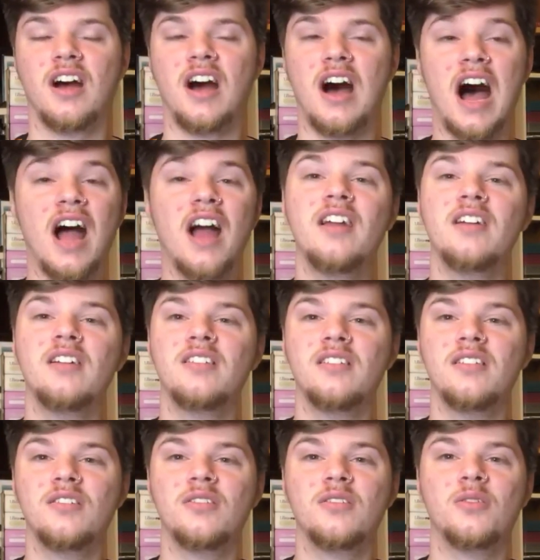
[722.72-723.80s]
I
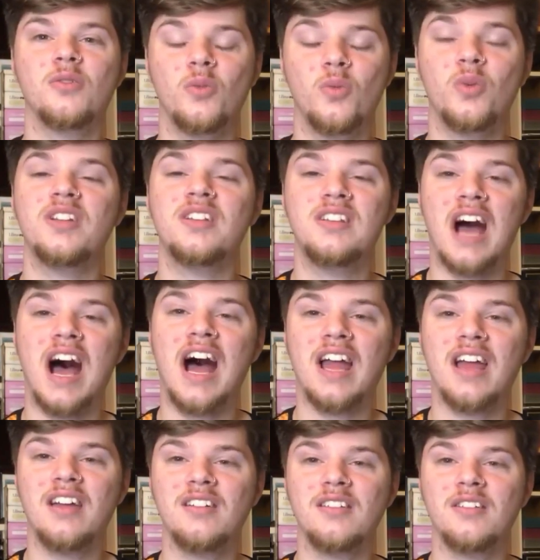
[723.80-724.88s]
would
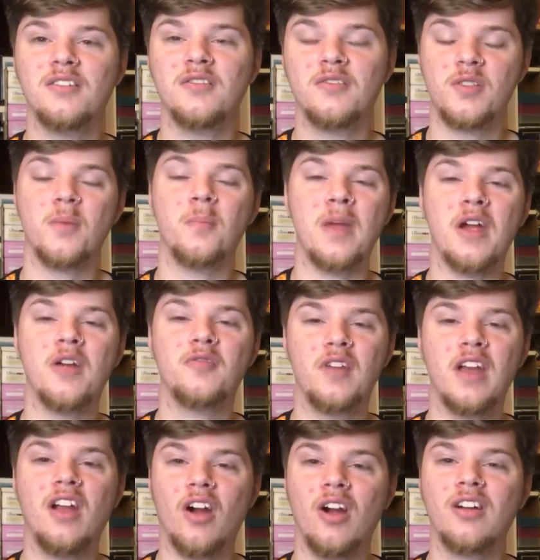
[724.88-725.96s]
die for the
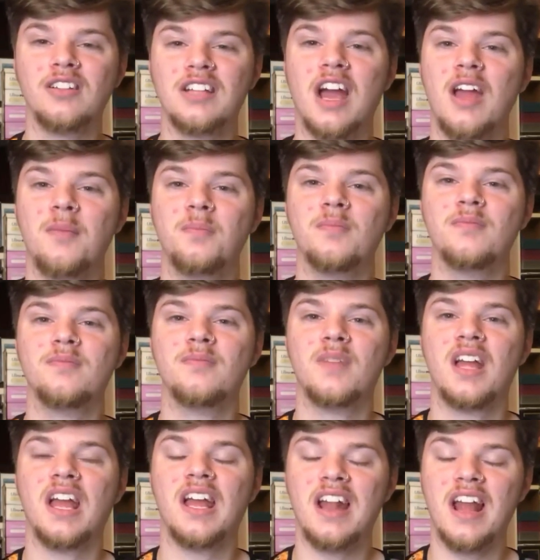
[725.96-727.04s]
Marfae archetype,
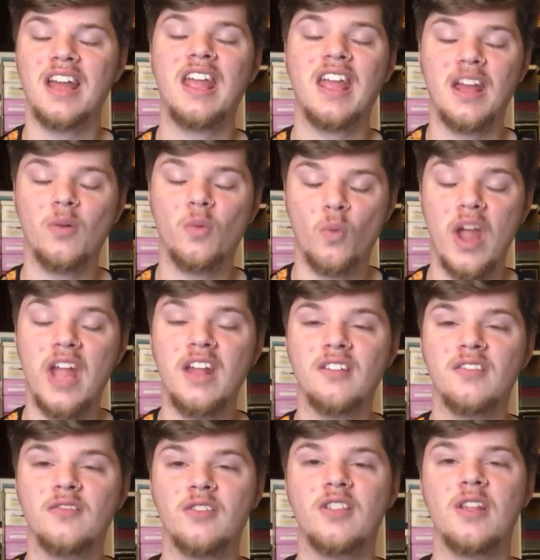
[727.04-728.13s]
and I can't
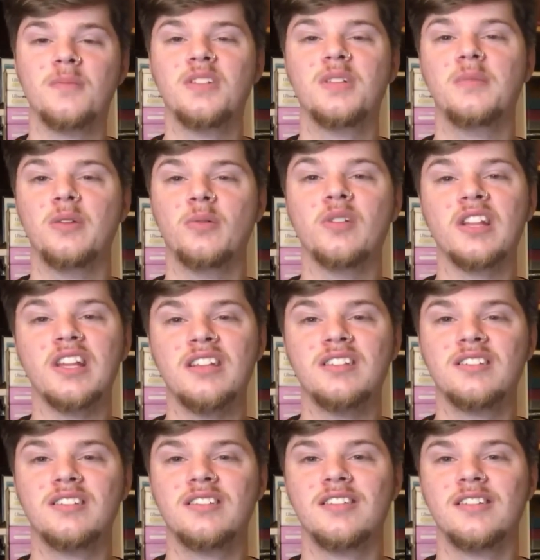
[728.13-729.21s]
wait for them to be
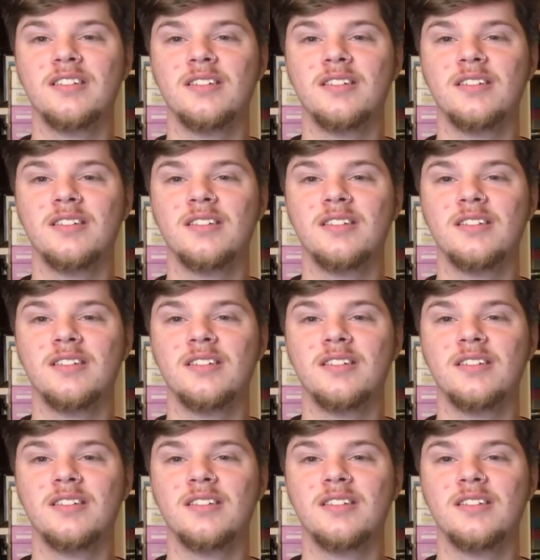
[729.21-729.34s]
released.